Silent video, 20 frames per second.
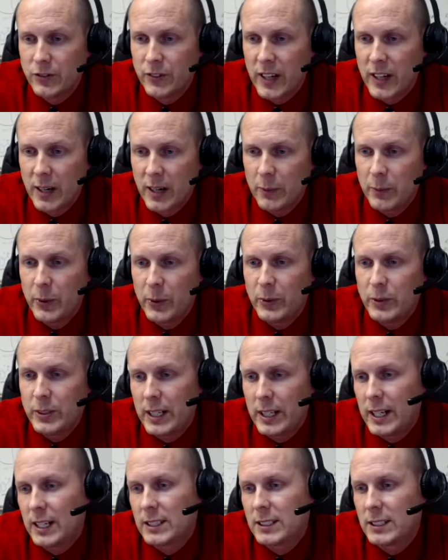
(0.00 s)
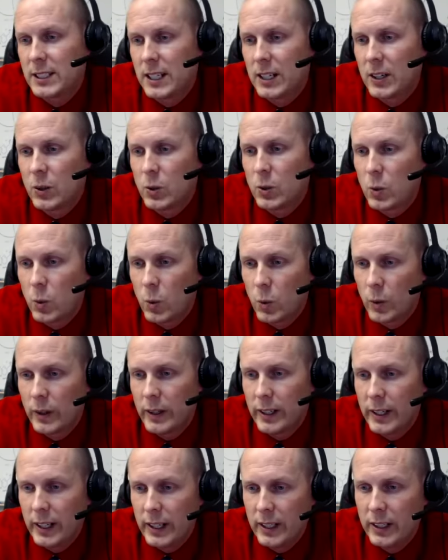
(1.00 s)
Vibrotactile
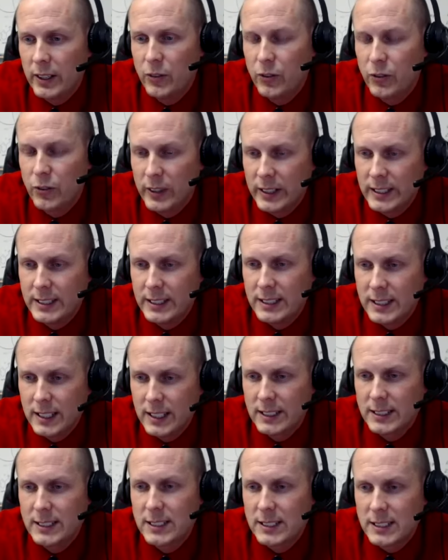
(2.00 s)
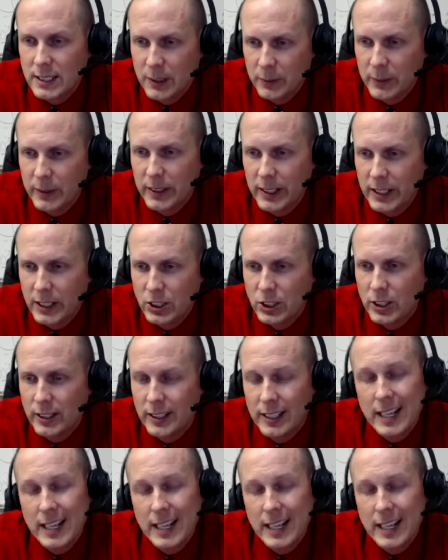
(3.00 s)
coordinated reset stimulation.